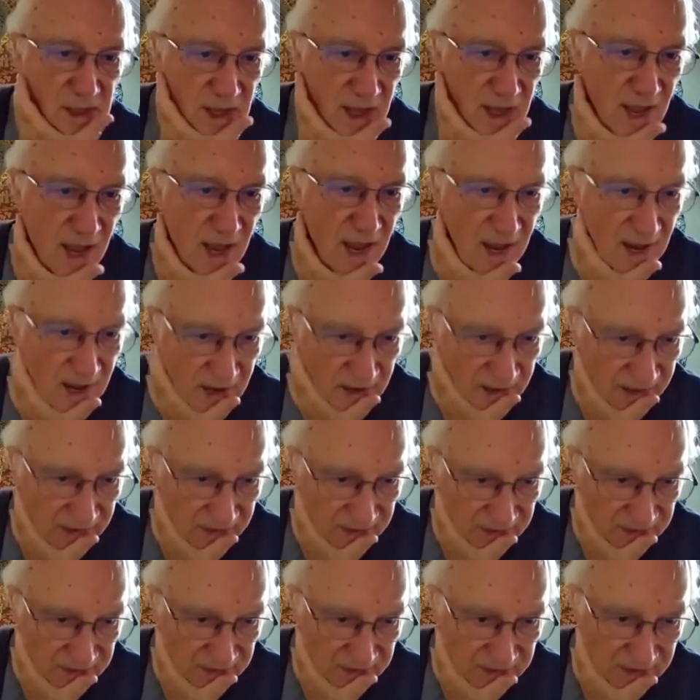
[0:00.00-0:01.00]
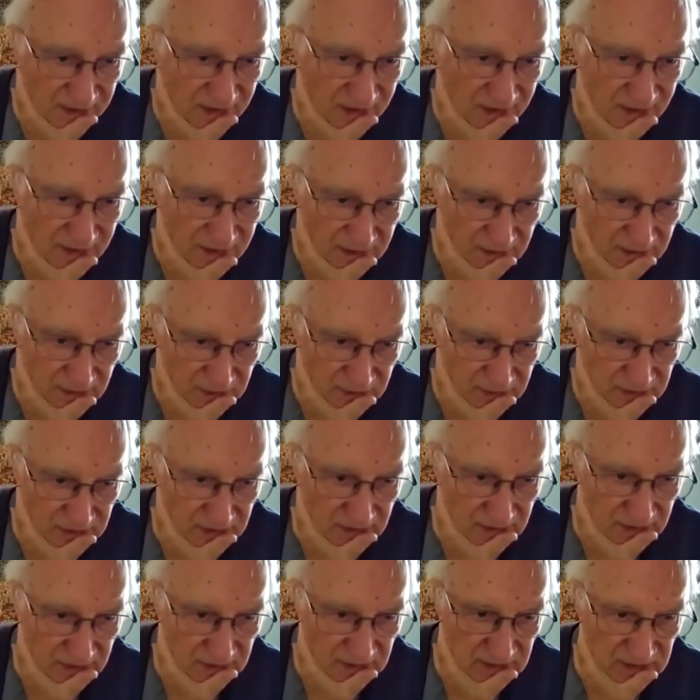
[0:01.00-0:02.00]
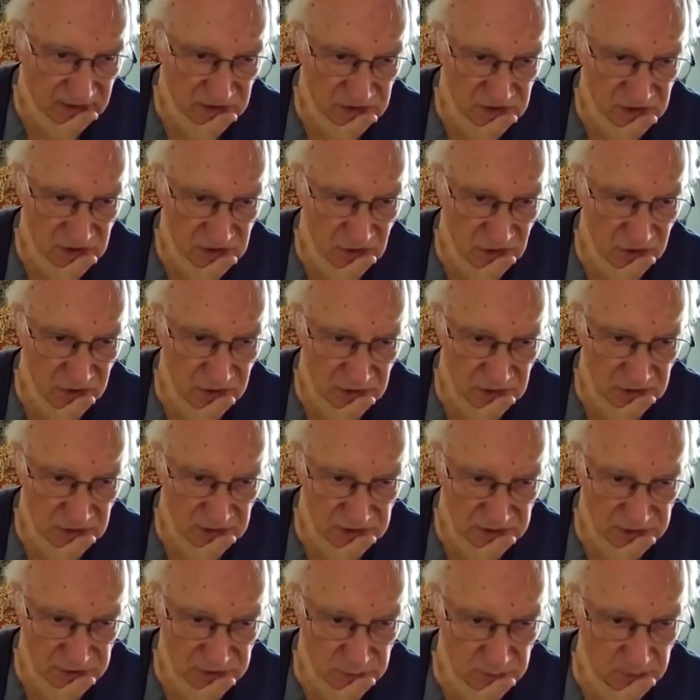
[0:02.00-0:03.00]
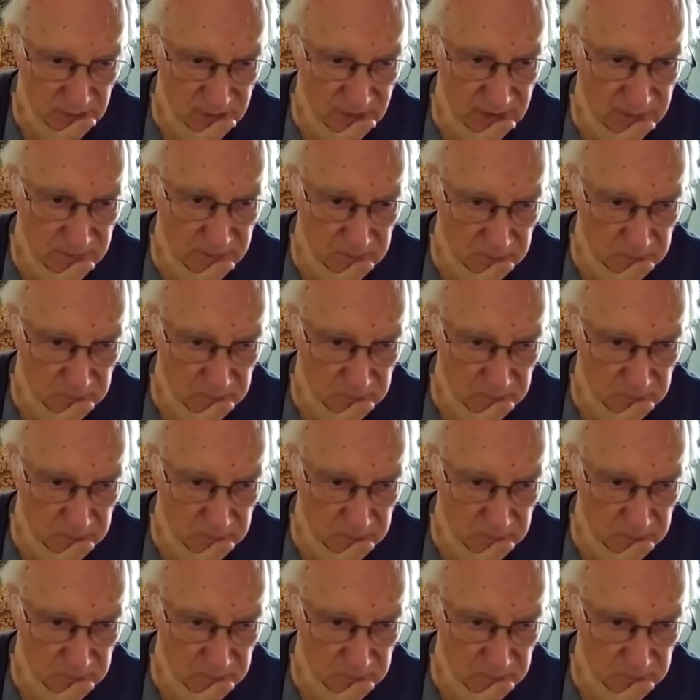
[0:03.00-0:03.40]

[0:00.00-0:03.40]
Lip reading: And then, okay, it is going this way.